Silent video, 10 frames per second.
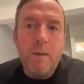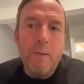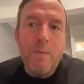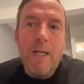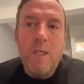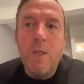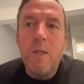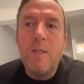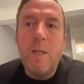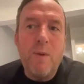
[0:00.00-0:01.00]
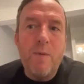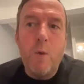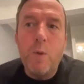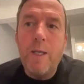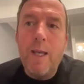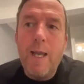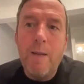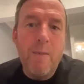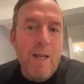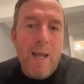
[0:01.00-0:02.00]
The manager said before the
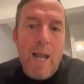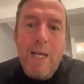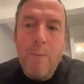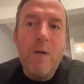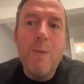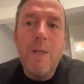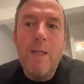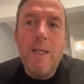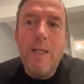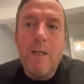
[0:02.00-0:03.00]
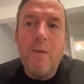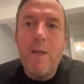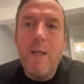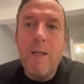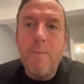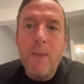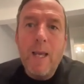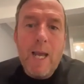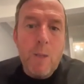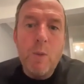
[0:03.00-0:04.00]
game, any Premier League defeat,
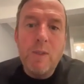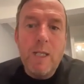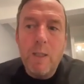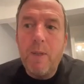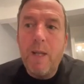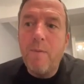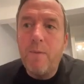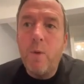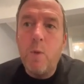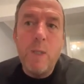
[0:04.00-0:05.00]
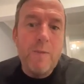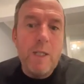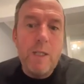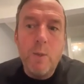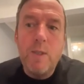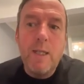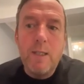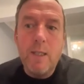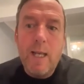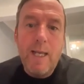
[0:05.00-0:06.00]
I will take the blame for, but if they lose this
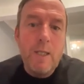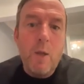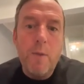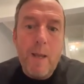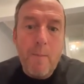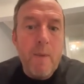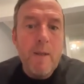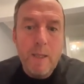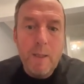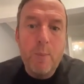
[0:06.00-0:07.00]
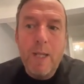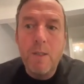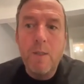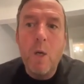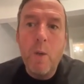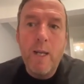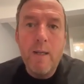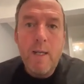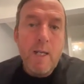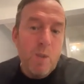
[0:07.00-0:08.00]
today, it's on them, and the players know it.
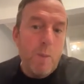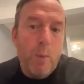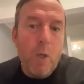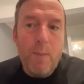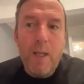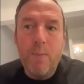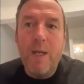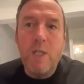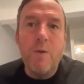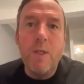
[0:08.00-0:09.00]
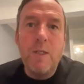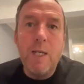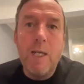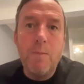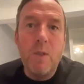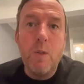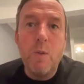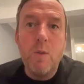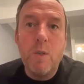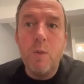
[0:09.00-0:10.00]
So we put a bit of pressure on the team
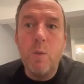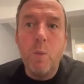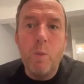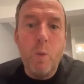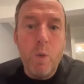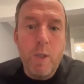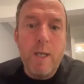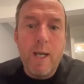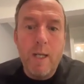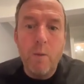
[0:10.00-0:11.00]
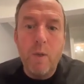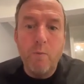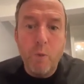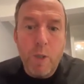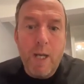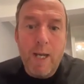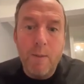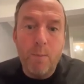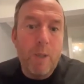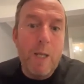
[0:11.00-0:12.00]
to work hard and run hard
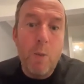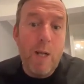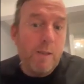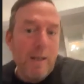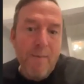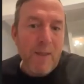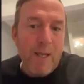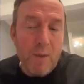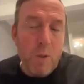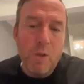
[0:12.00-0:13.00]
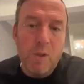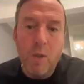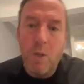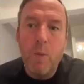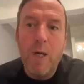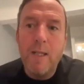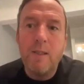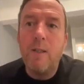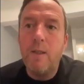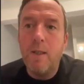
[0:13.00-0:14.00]
and play well. I thought Tottenham were
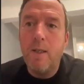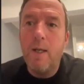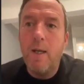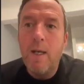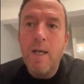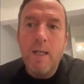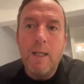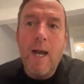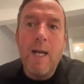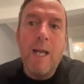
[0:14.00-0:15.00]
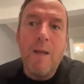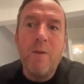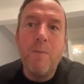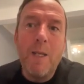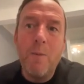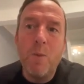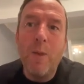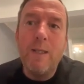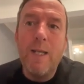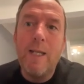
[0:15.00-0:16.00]
excellent, and the highlight for me was
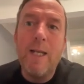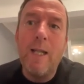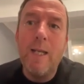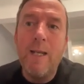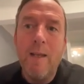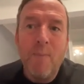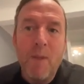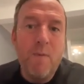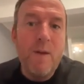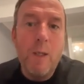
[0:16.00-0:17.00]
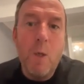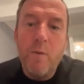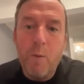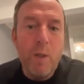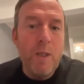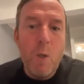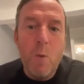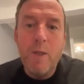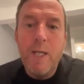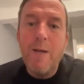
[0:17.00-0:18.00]
when Dele Alli fell over with no
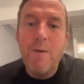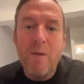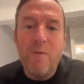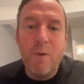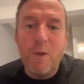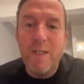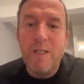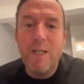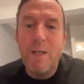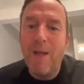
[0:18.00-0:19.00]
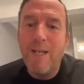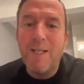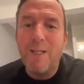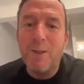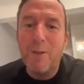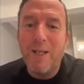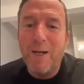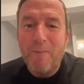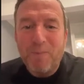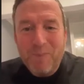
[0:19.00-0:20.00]
one near him in front of his teammates in the
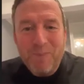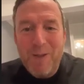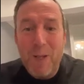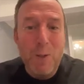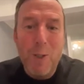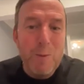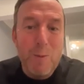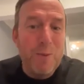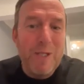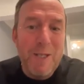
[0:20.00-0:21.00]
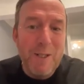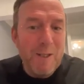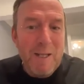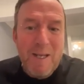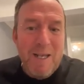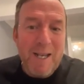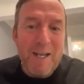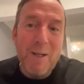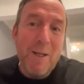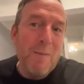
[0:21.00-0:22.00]
dugout. I thought it was brilliant.
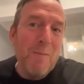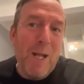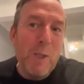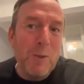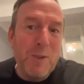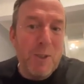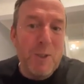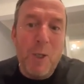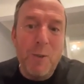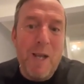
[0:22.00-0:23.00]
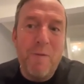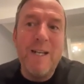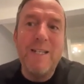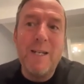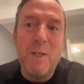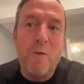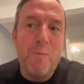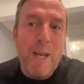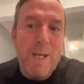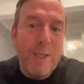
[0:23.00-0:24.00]
I looked at Son laughing his head off.
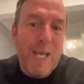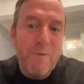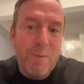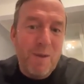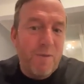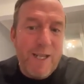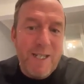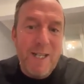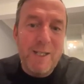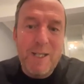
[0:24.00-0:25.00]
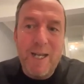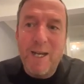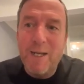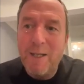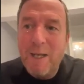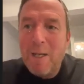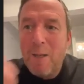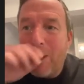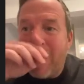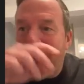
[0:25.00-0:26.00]
Bale gave him a fake yellow card,
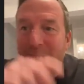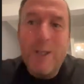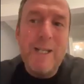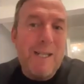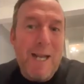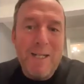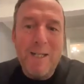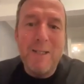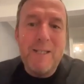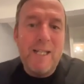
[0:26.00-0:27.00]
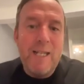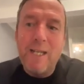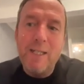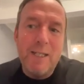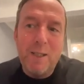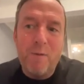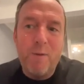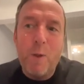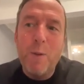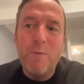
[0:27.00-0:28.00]
but I actually liked that Dele Alli did the
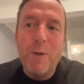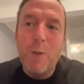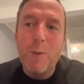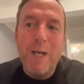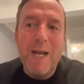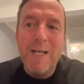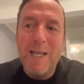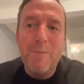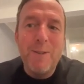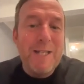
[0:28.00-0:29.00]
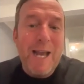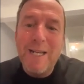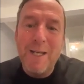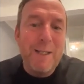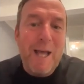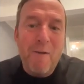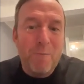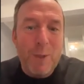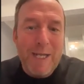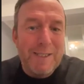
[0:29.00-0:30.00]
forward roll, and he was dying to laugh,
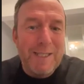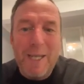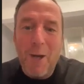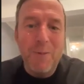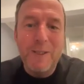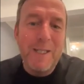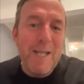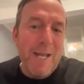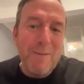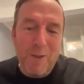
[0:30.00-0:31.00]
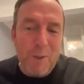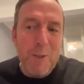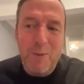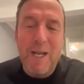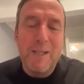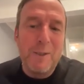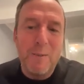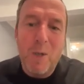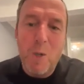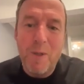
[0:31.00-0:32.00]
but he had to get on with the game. I thought it was an
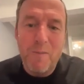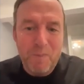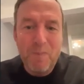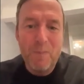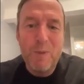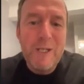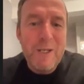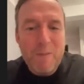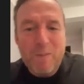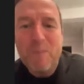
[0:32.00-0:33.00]
excellent moment. Brilliant.